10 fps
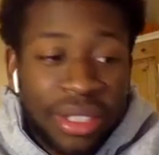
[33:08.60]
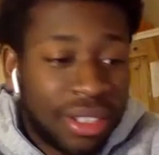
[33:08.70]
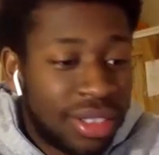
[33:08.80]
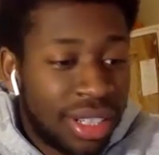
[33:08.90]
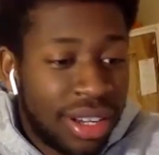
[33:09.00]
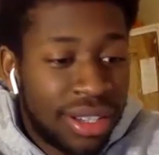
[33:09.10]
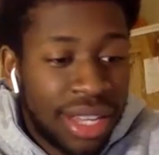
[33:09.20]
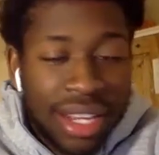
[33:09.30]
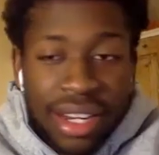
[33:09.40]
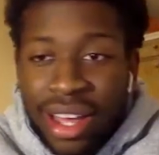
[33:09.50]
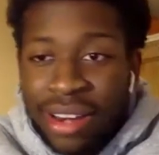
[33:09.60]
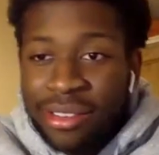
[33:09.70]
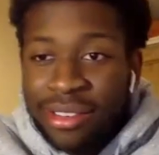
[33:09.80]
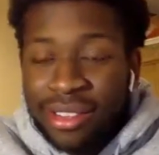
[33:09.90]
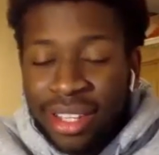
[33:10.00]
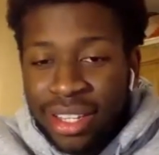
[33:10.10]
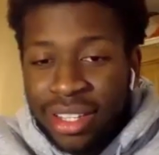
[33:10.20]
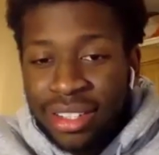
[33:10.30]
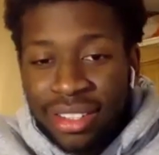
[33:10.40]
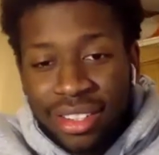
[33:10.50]
which obviously goes hand in hand with
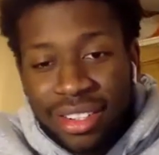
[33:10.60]
eating.